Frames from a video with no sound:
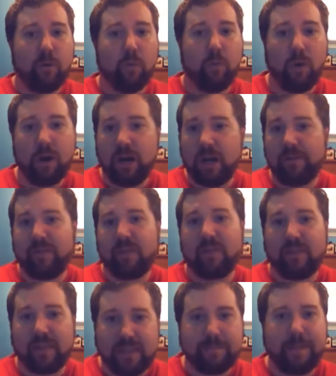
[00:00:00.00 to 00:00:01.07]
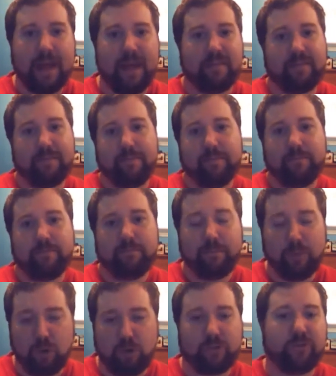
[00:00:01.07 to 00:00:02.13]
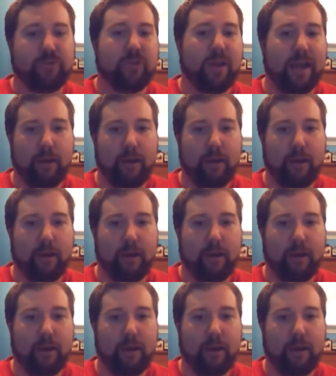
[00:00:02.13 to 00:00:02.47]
One of the best books